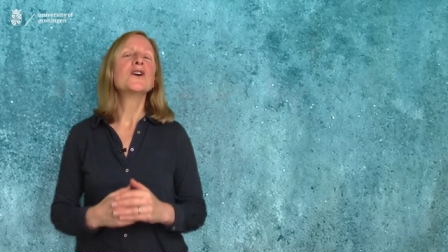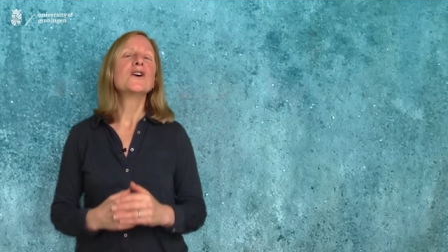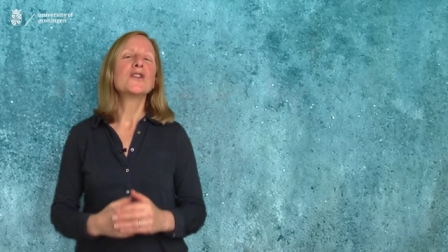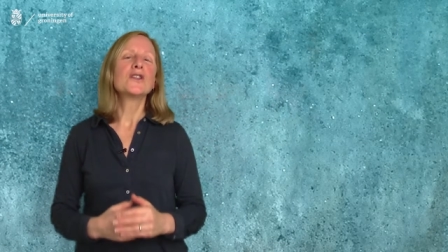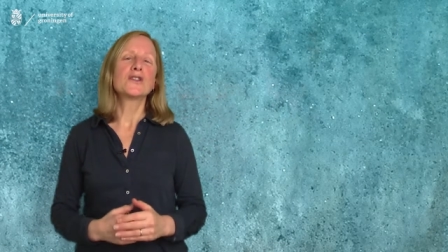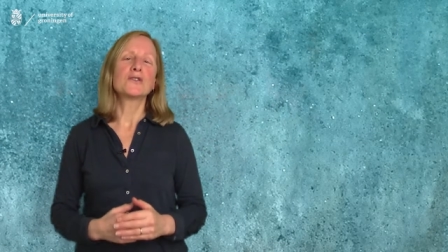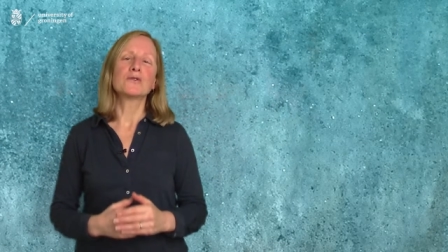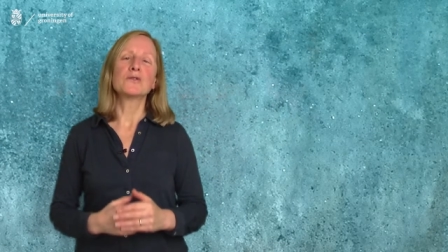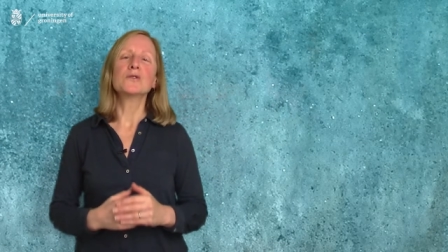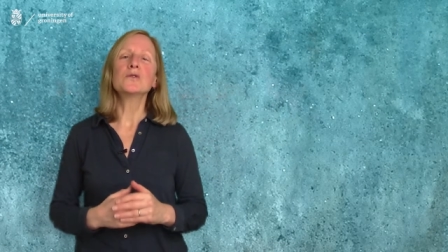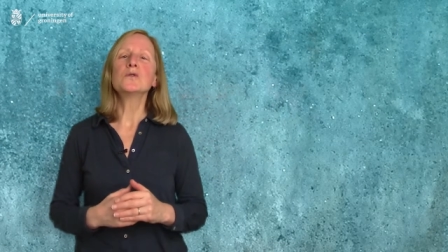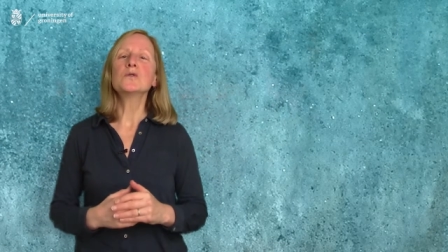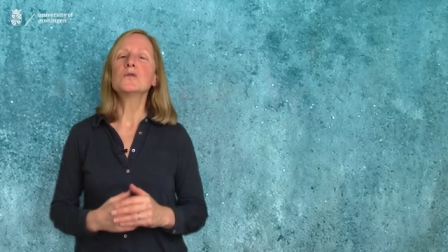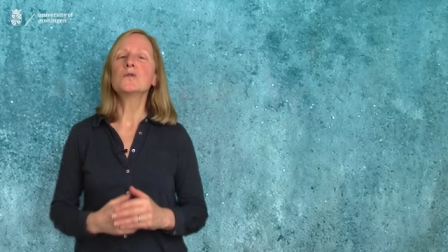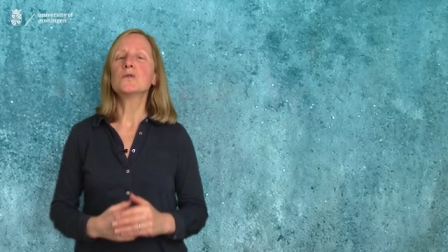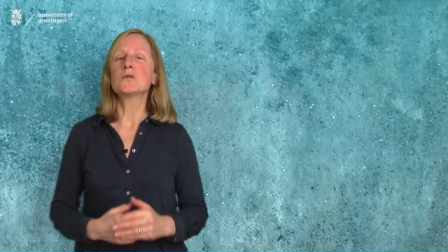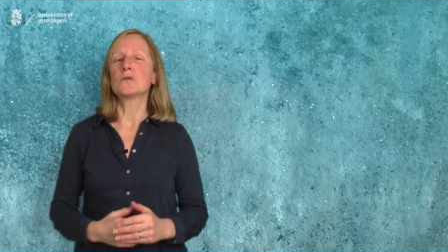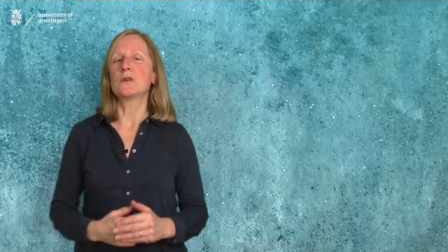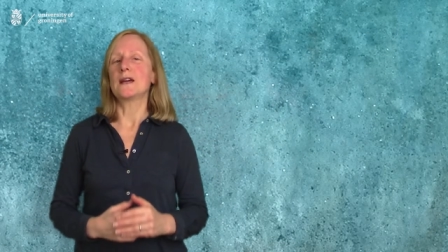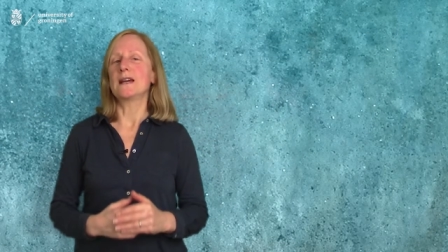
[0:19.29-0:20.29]
through
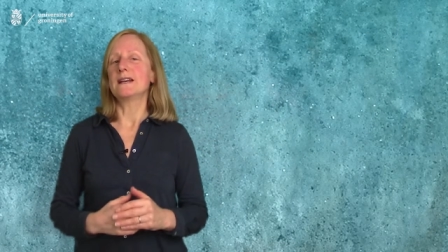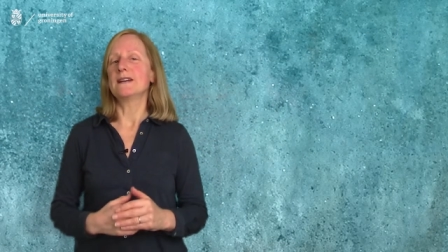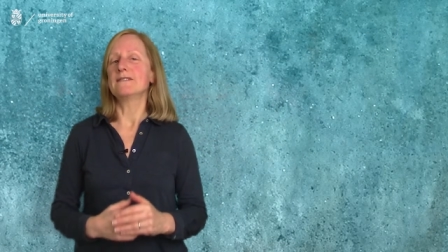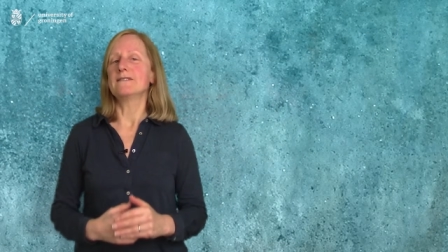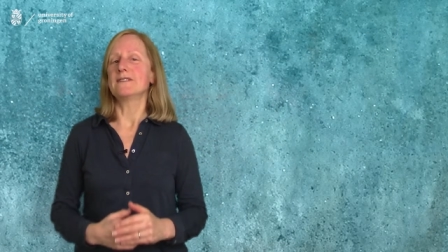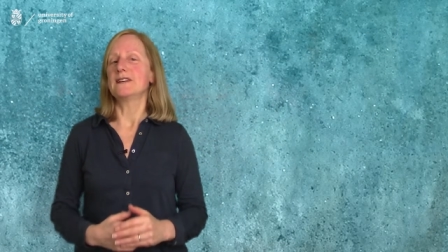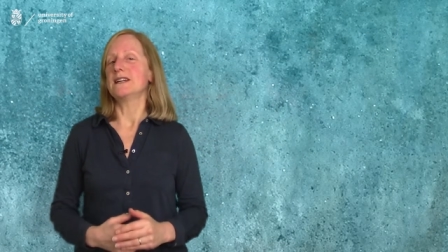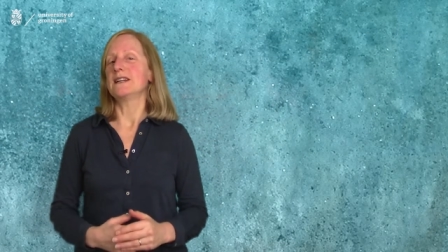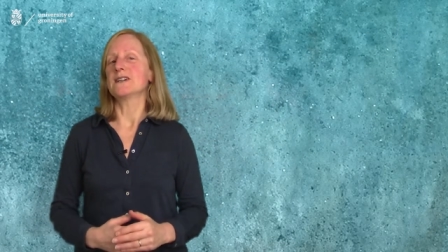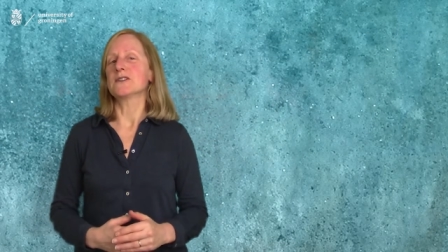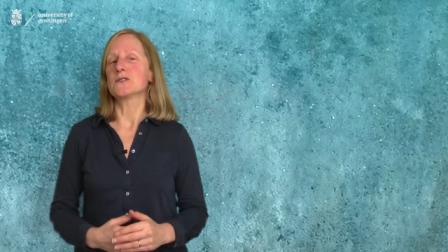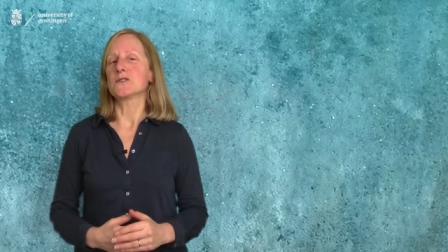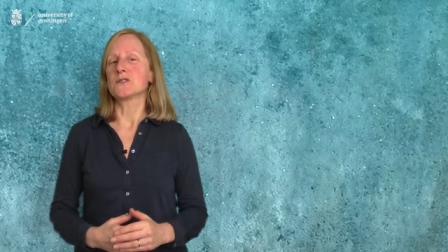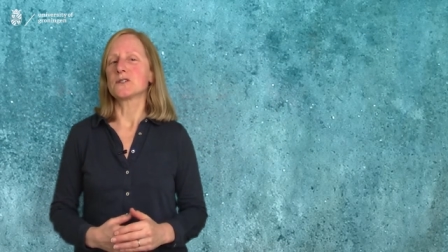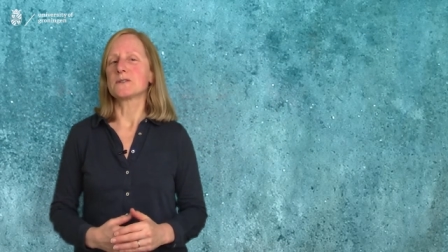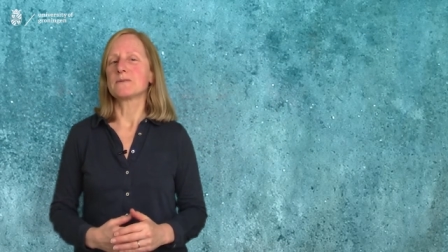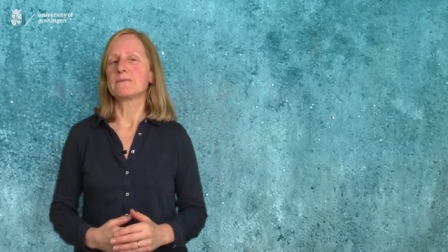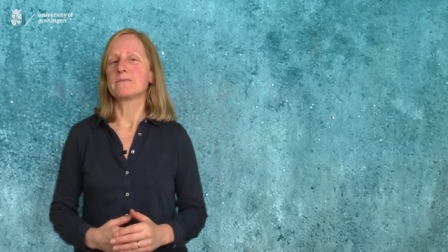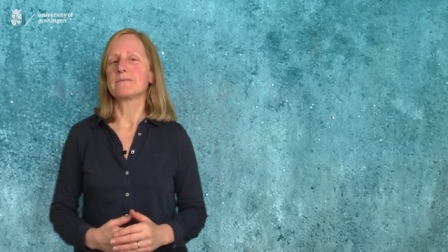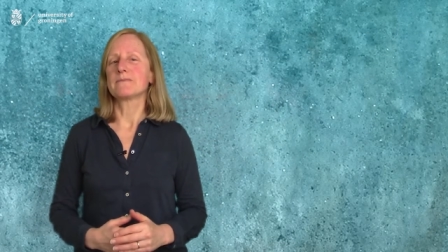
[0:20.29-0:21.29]
creating videos.